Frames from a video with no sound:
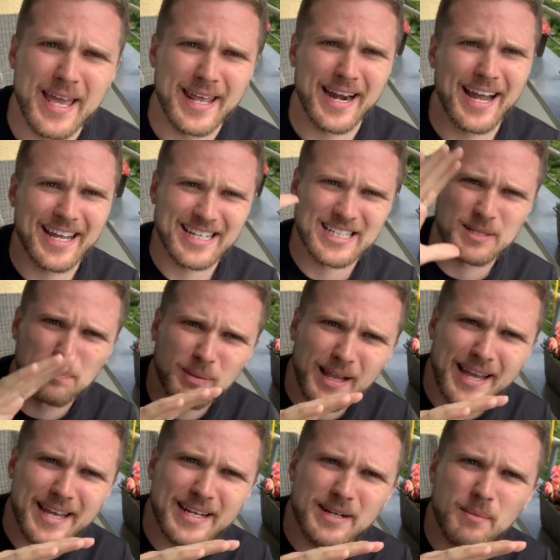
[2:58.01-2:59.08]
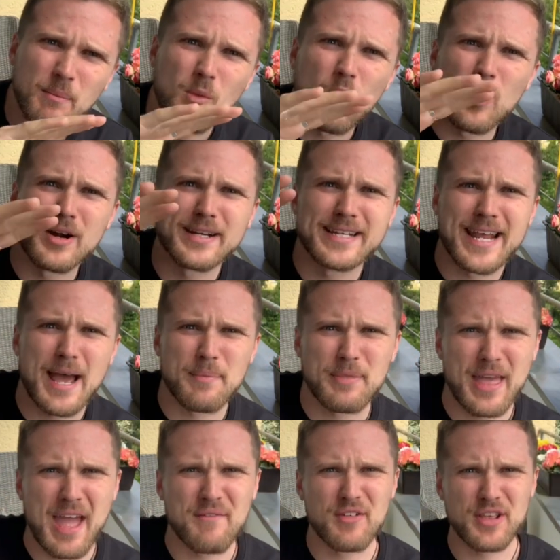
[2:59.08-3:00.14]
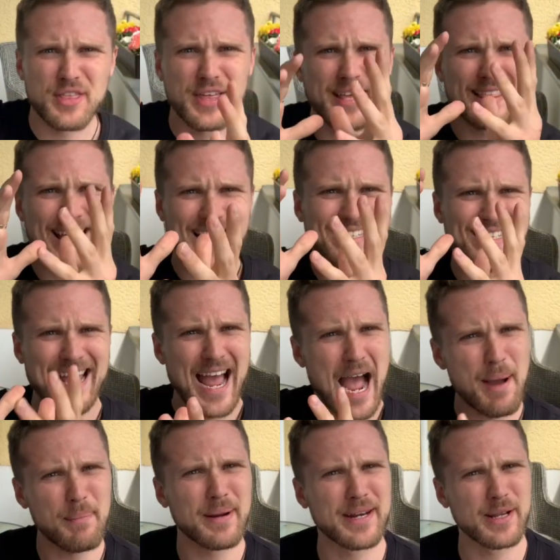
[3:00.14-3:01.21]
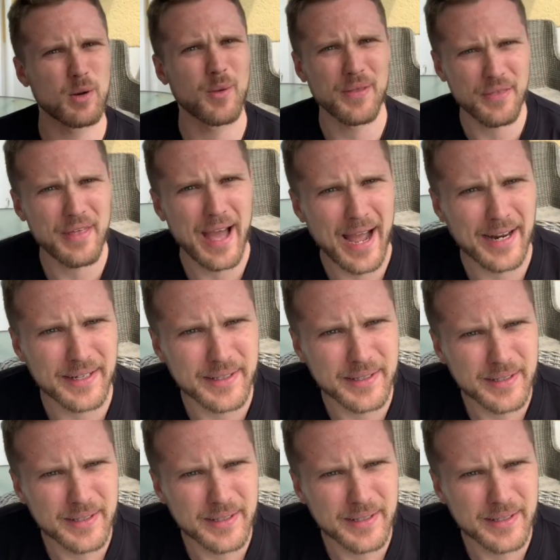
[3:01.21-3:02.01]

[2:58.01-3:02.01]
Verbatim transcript: and I explain more in depth everything that's happening with that.